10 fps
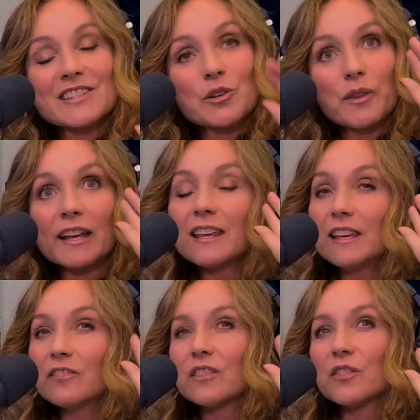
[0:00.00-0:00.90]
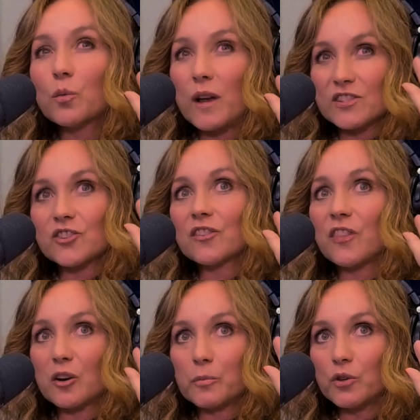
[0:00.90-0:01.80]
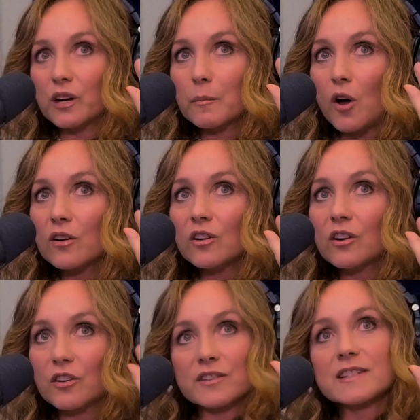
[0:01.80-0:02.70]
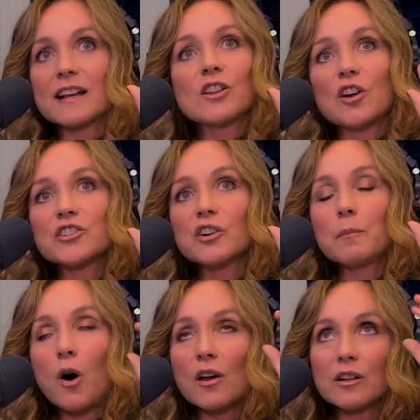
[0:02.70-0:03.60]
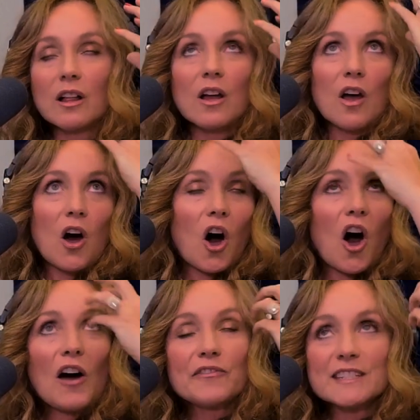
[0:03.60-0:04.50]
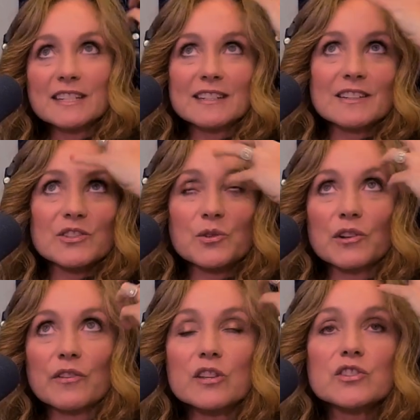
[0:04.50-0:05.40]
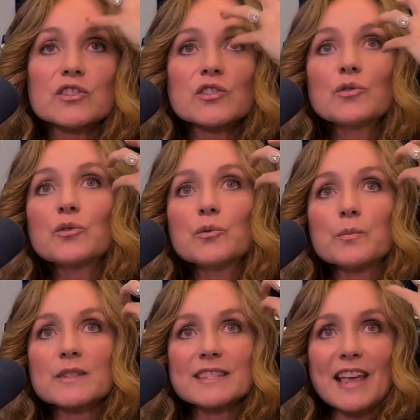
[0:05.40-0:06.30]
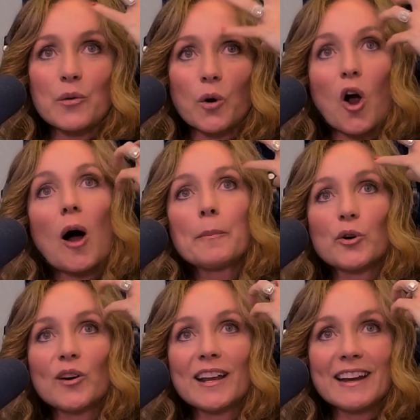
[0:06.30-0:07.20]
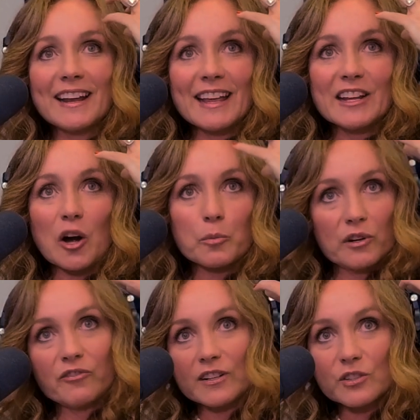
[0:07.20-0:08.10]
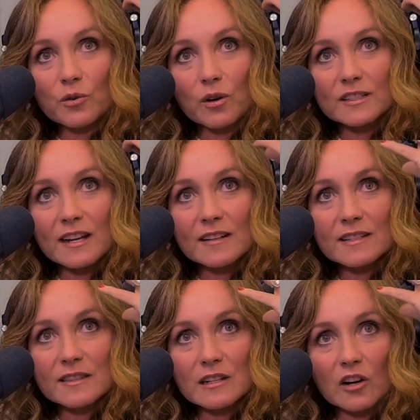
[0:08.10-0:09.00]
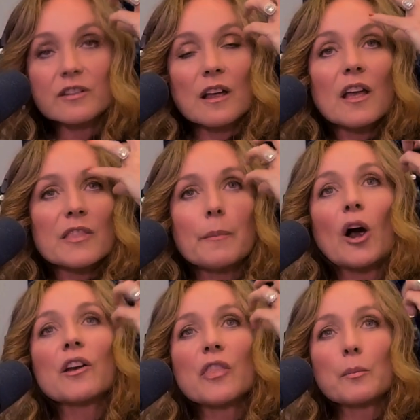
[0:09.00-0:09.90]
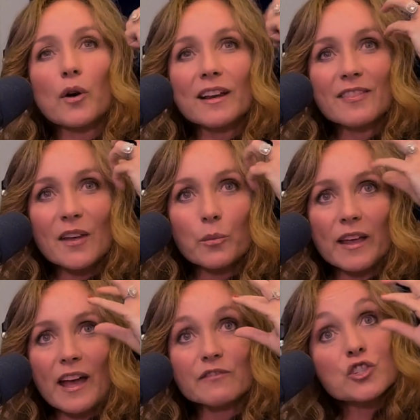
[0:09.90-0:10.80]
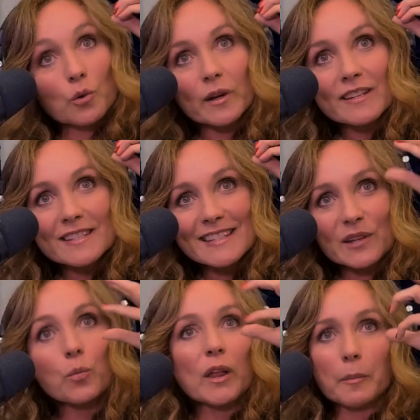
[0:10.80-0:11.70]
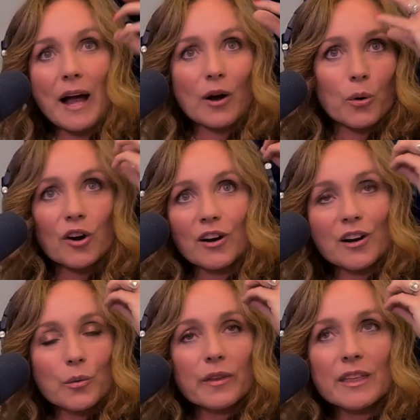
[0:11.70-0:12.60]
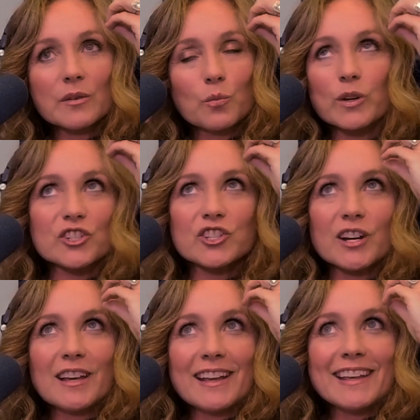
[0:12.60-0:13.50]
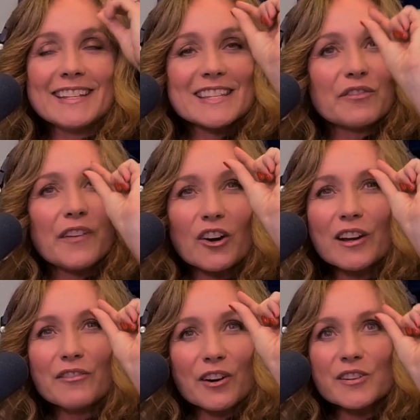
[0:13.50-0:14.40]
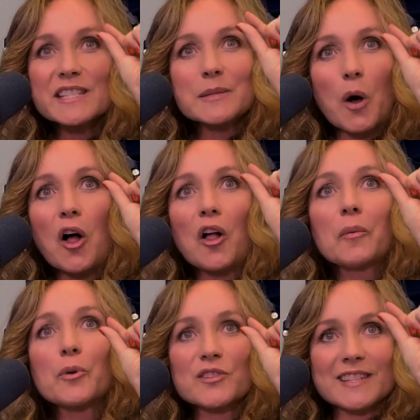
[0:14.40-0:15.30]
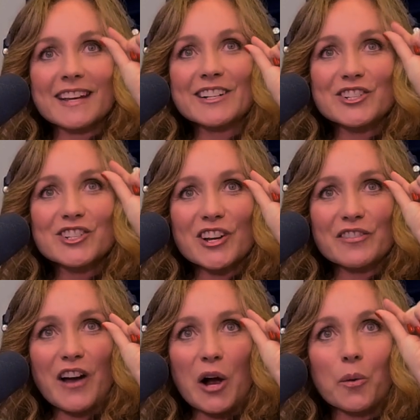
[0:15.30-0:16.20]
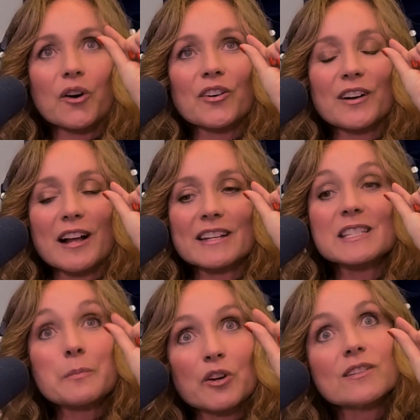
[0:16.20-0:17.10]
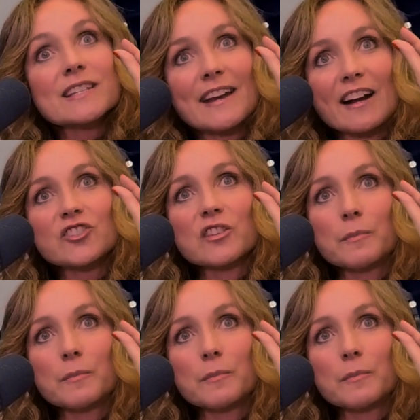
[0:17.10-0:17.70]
So like even the Western therapeutic model or psychological model often sort of assumes that we're operating in our prefrontal cortex, the part of the brain that we have choice and willpower within, which is a very, very small percentage of our experience can actually